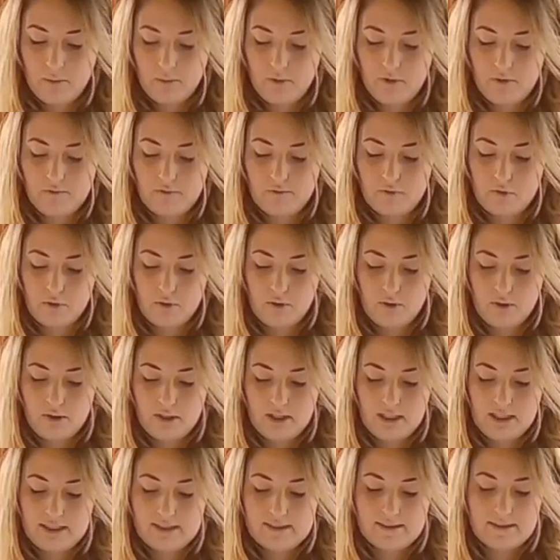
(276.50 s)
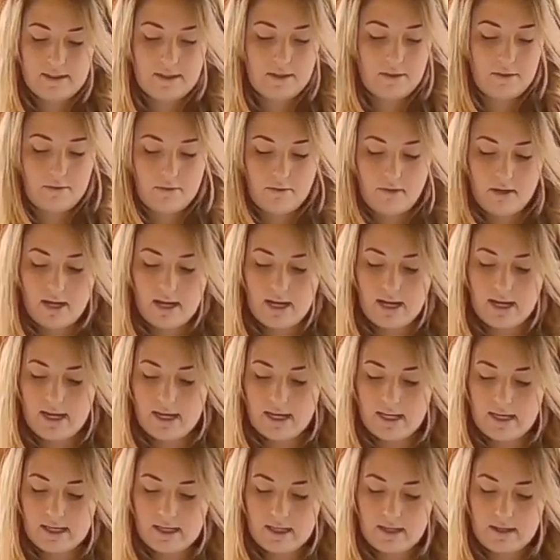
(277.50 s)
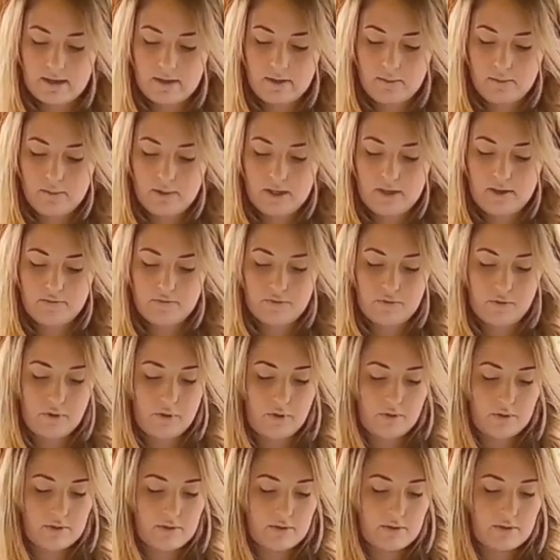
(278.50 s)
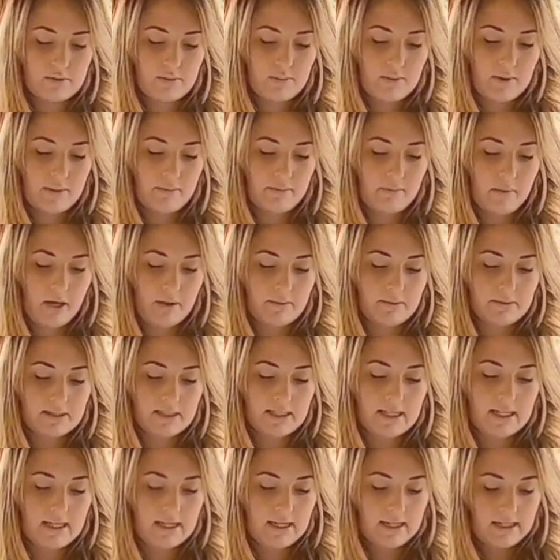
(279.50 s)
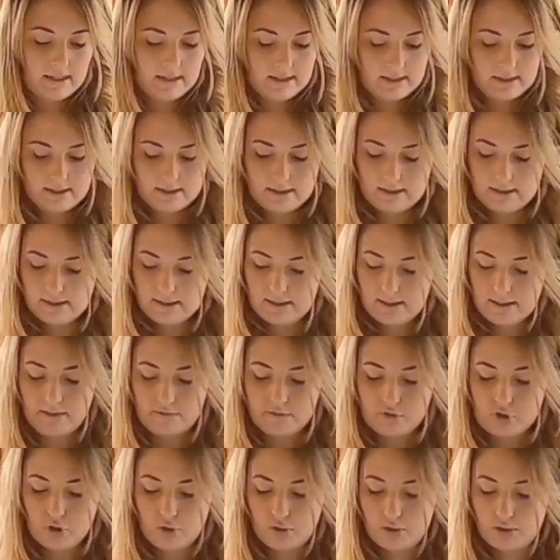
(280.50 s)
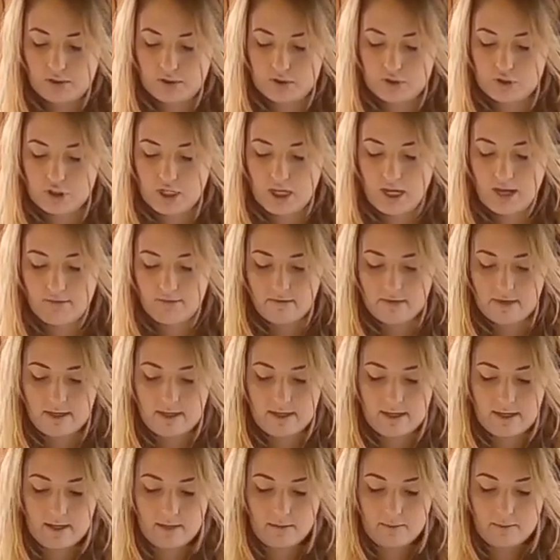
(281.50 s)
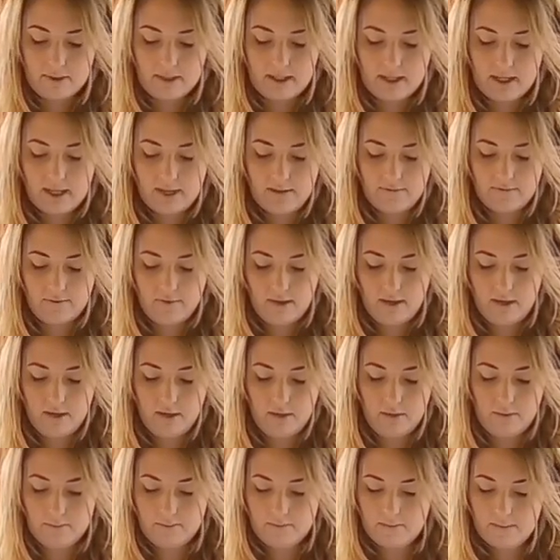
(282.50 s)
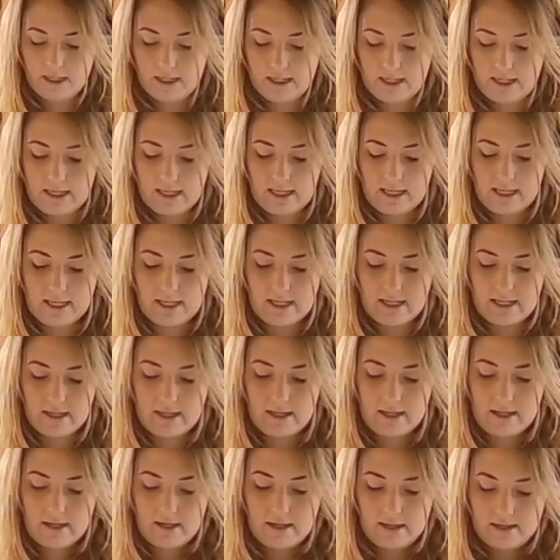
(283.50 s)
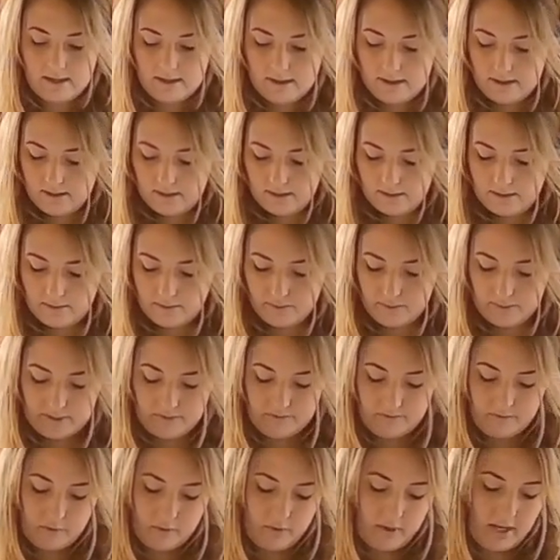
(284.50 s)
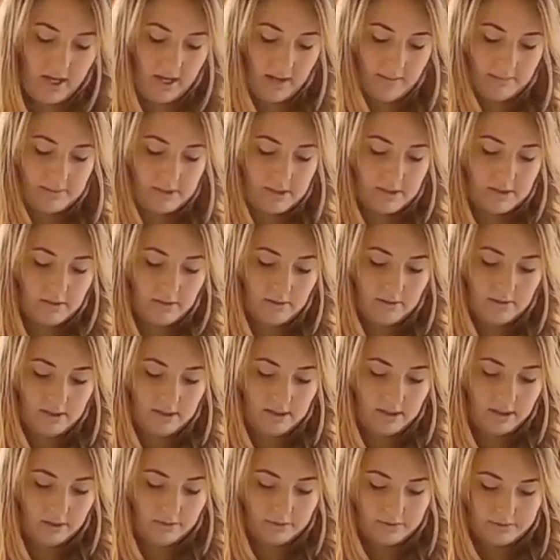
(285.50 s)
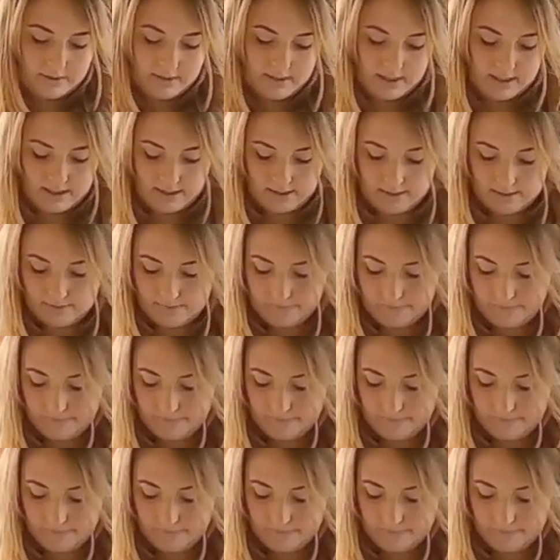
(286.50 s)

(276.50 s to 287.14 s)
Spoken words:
we've got Alicia Craig, we've got Sweet Mardy, we have Chocolate Cherry, we have Yellow Mini, we've got absolutely loads here.